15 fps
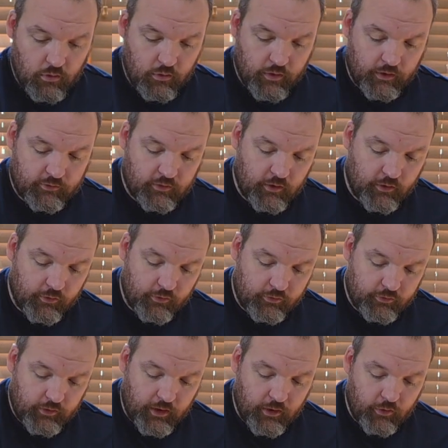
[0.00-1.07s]
that's another
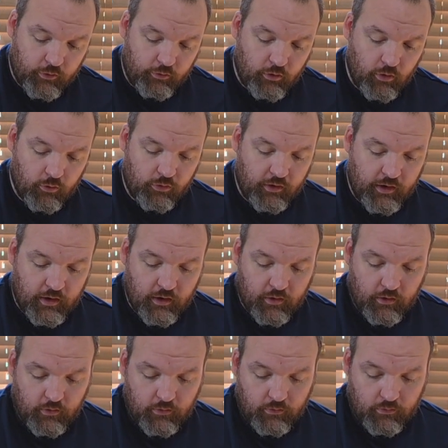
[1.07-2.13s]
scarecrow
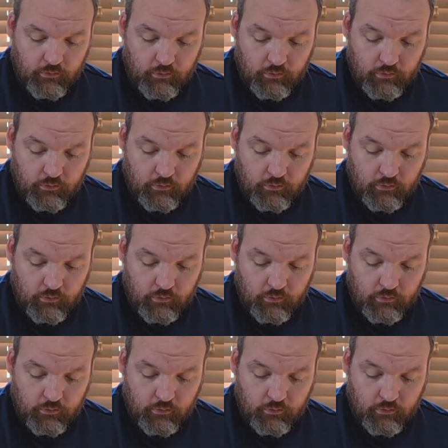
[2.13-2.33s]
there.